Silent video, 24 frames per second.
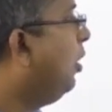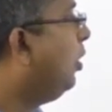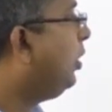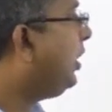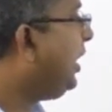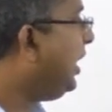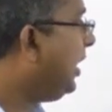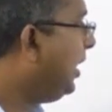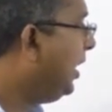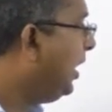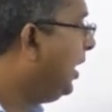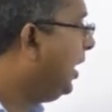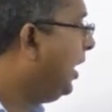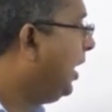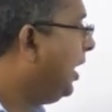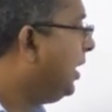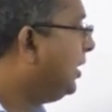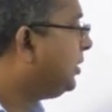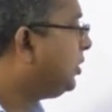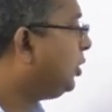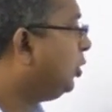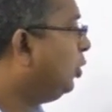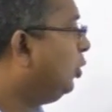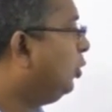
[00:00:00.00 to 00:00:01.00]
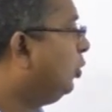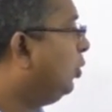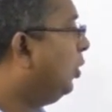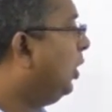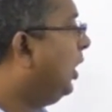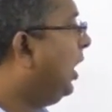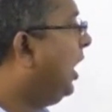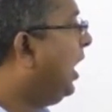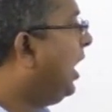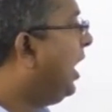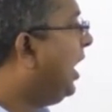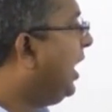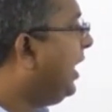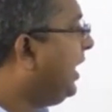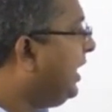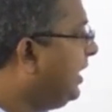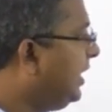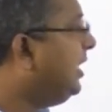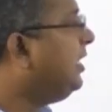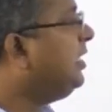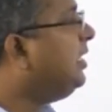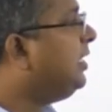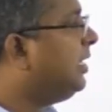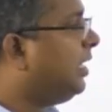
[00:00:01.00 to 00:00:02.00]
Okay. So uh, in
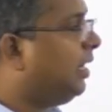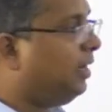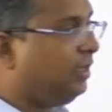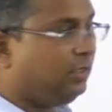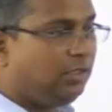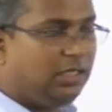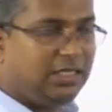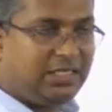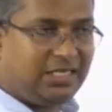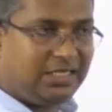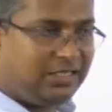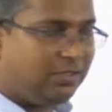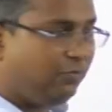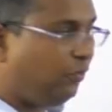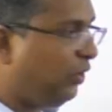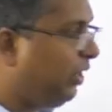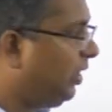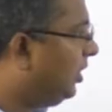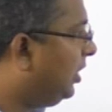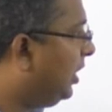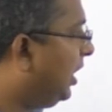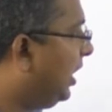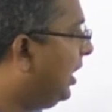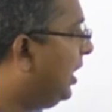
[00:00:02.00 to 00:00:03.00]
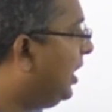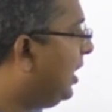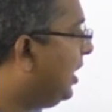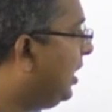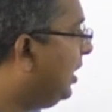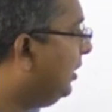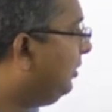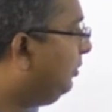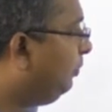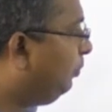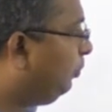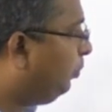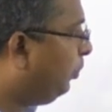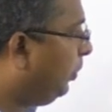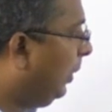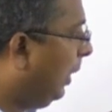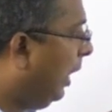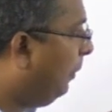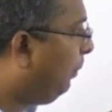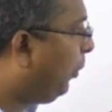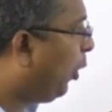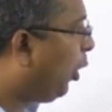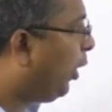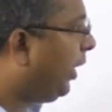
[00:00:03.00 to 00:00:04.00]
India, this is one uh,
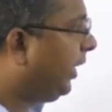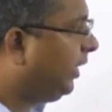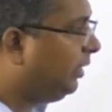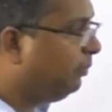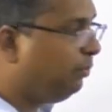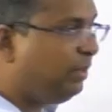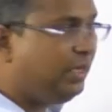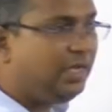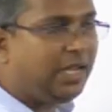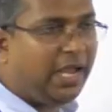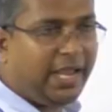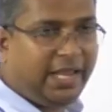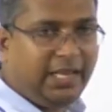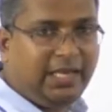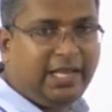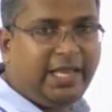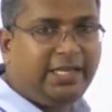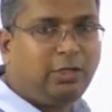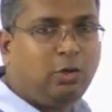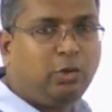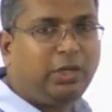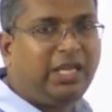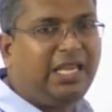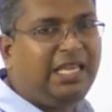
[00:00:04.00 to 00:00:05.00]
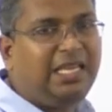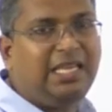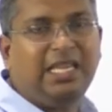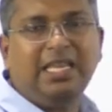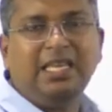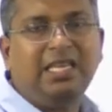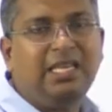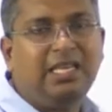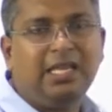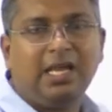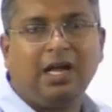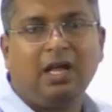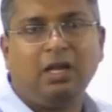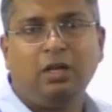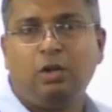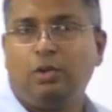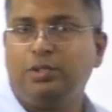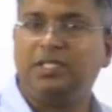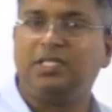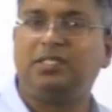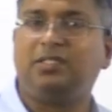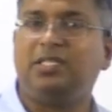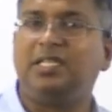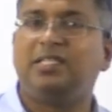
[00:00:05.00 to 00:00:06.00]
Uh, point been highlighted. Okay, in India,
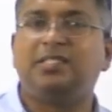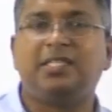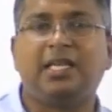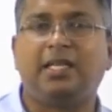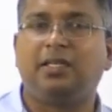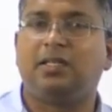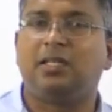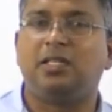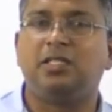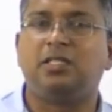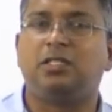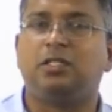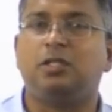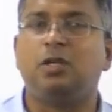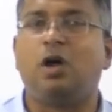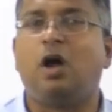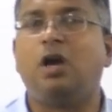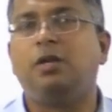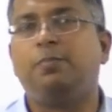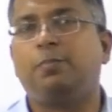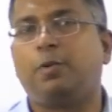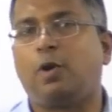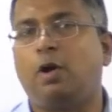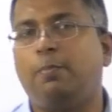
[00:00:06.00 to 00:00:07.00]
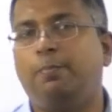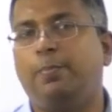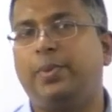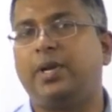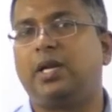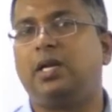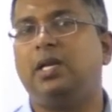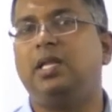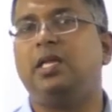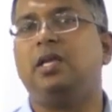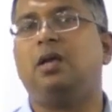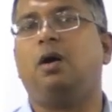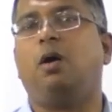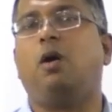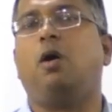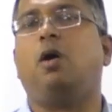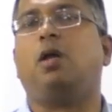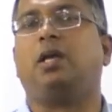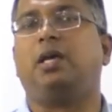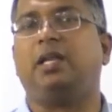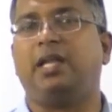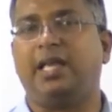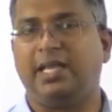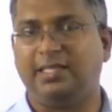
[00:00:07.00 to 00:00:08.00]
logistics sector is not properly
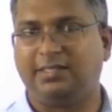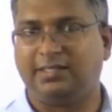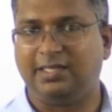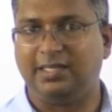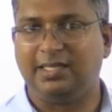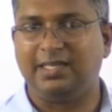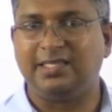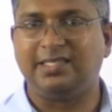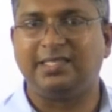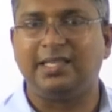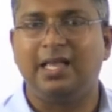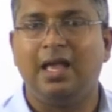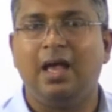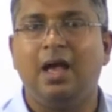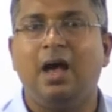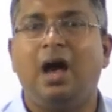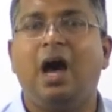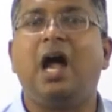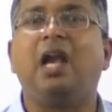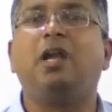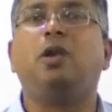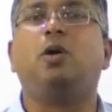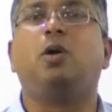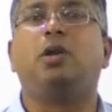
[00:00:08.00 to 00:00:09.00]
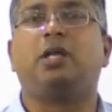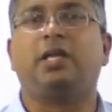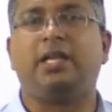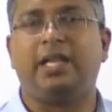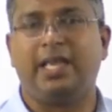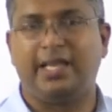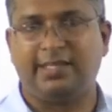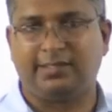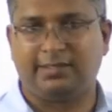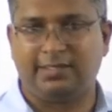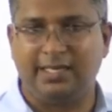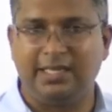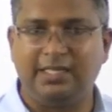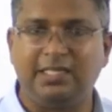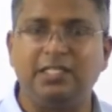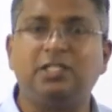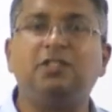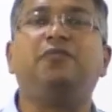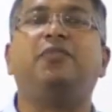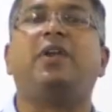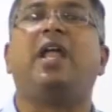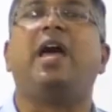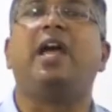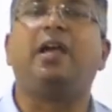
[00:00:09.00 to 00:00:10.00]
organized. It is unorganized. It is
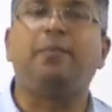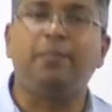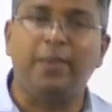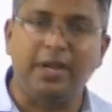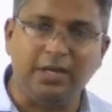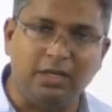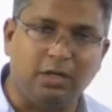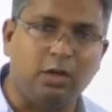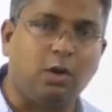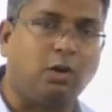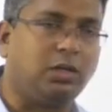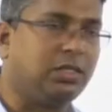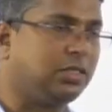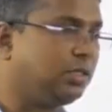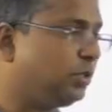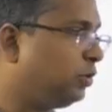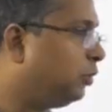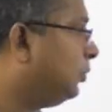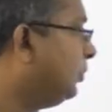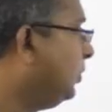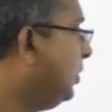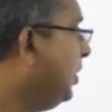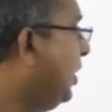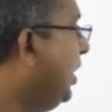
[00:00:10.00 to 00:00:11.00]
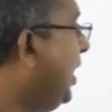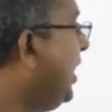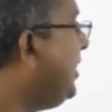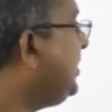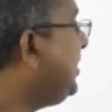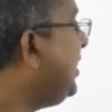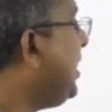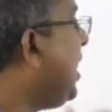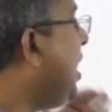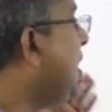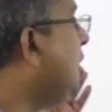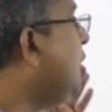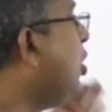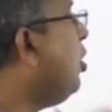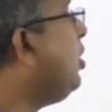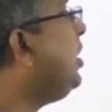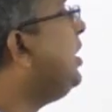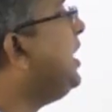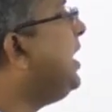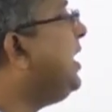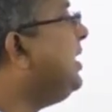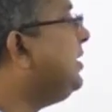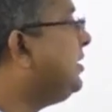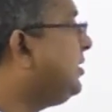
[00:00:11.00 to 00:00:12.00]
fragmented also. It's an
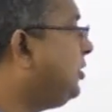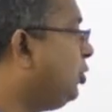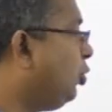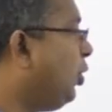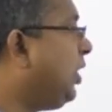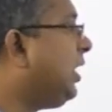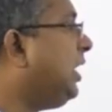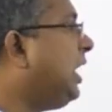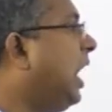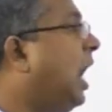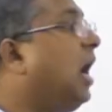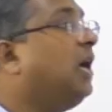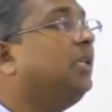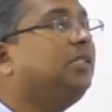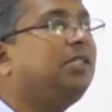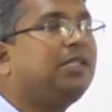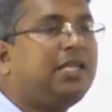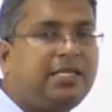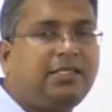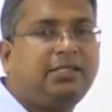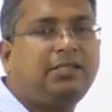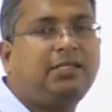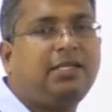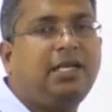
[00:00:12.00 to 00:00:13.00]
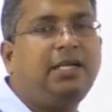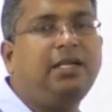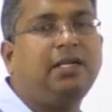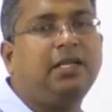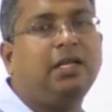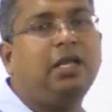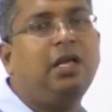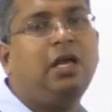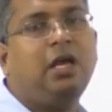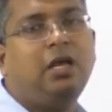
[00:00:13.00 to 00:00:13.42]
unorganized to a larger extent.